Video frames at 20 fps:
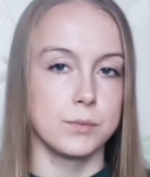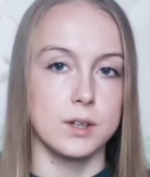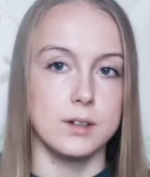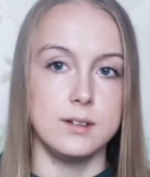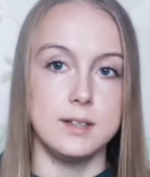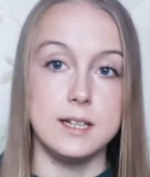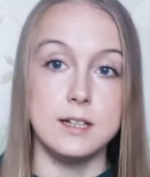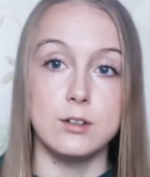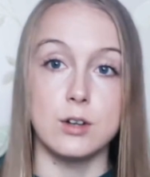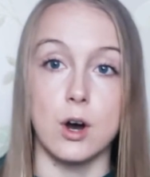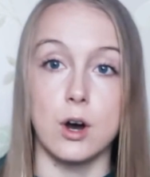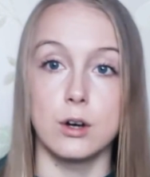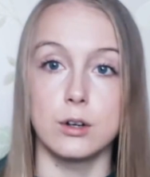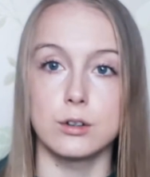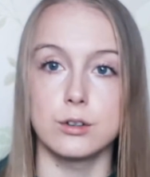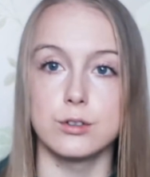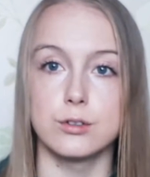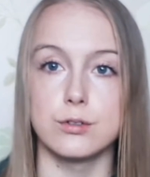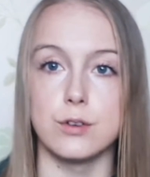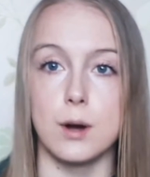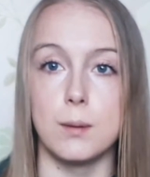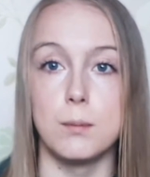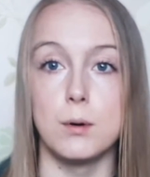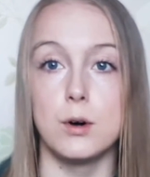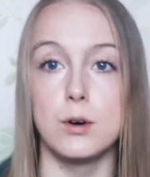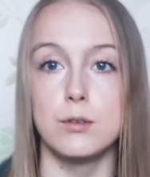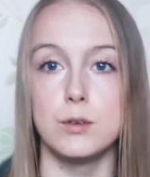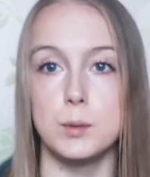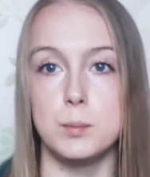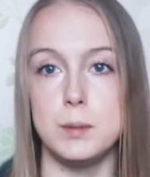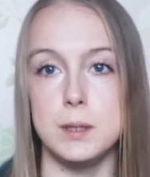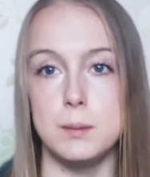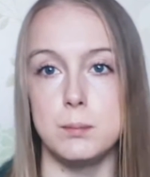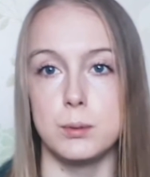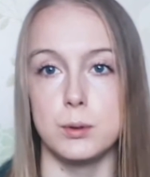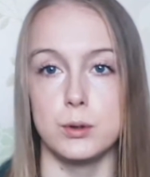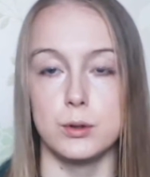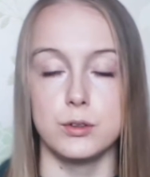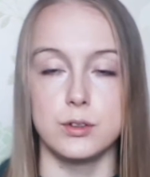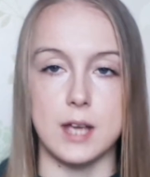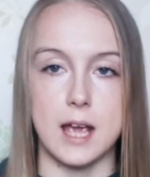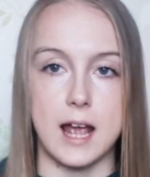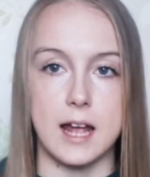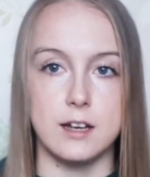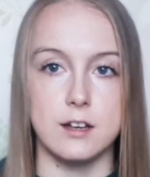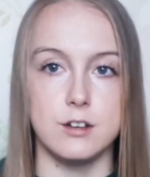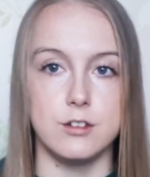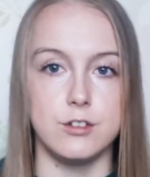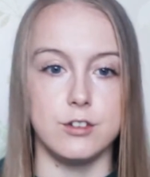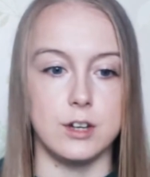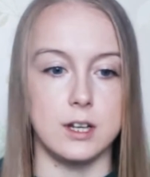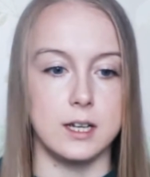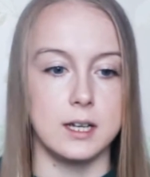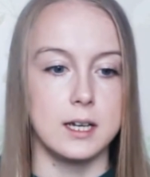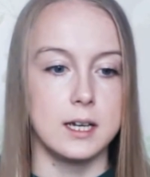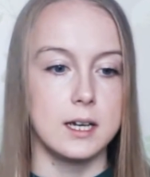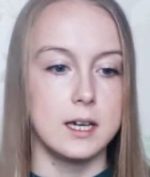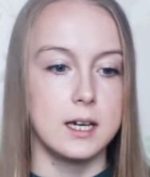detox from other people's energy.